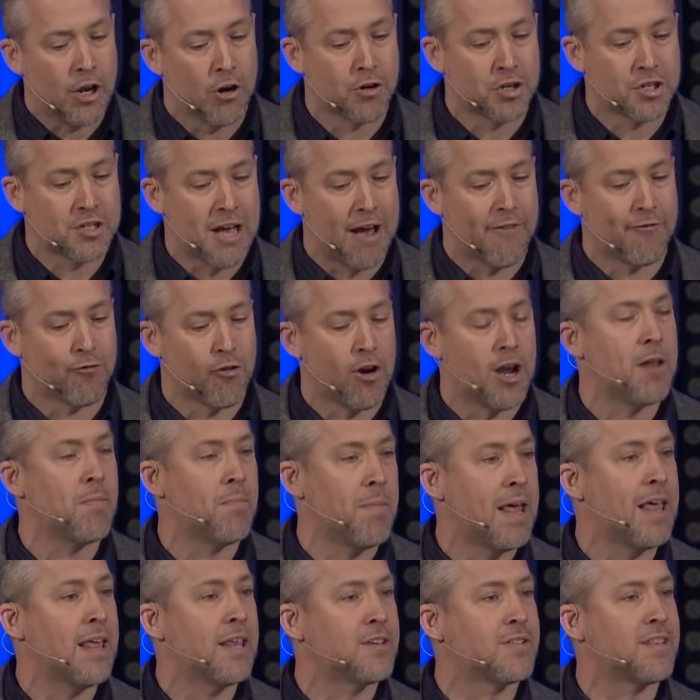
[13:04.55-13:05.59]
that you're suffering
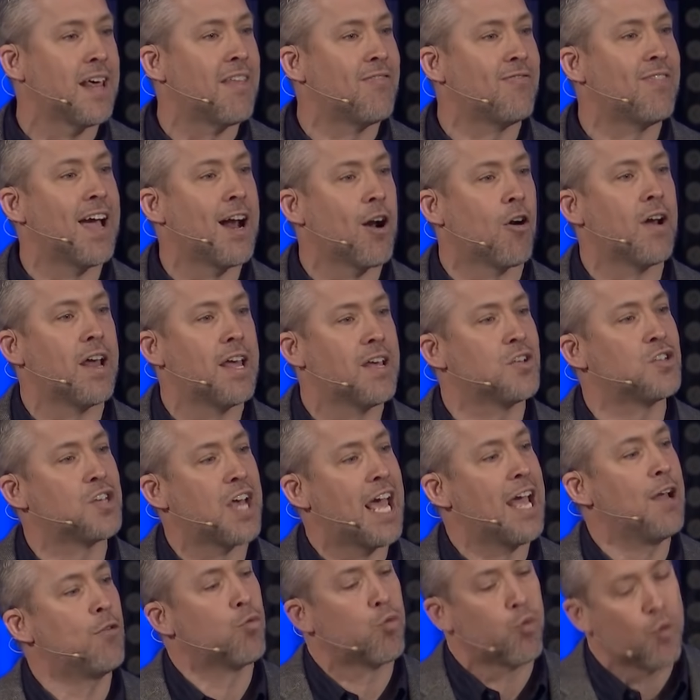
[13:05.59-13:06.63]
means that there is
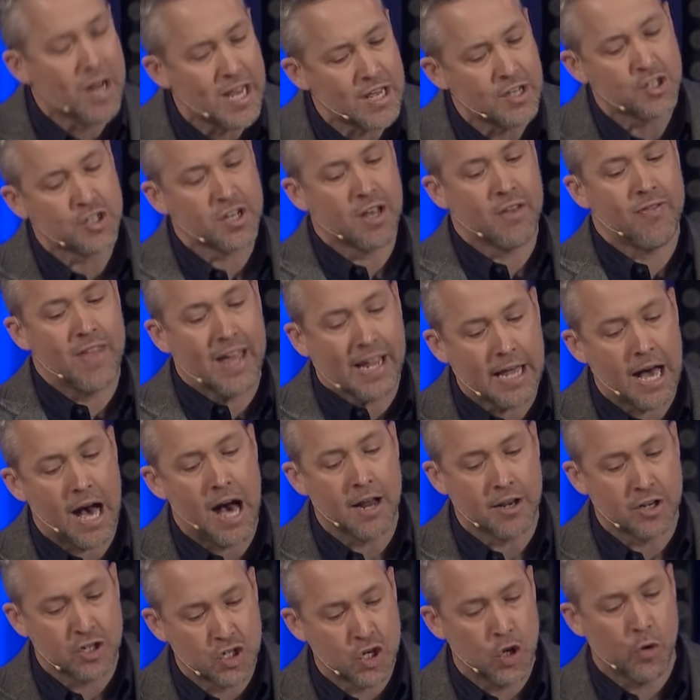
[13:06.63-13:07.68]
a reason that
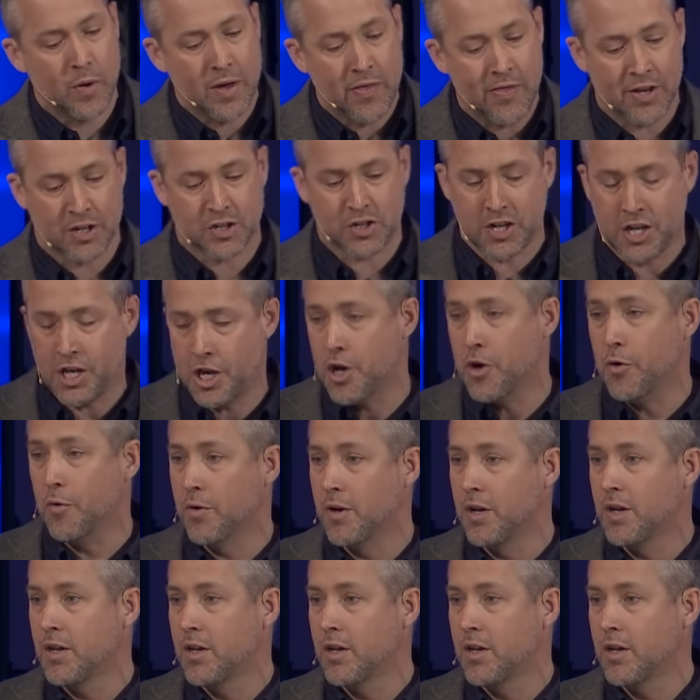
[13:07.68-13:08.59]
God is doing this to you.